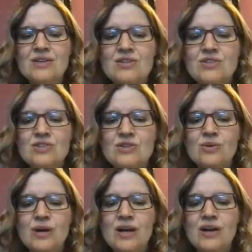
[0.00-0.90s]

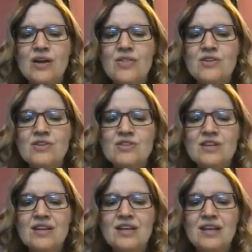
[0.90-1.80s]
square, and this is
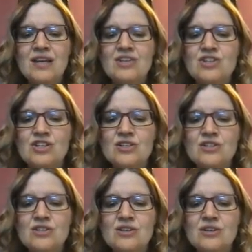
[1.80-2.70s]
in
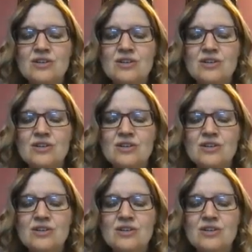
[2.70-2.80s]
inches.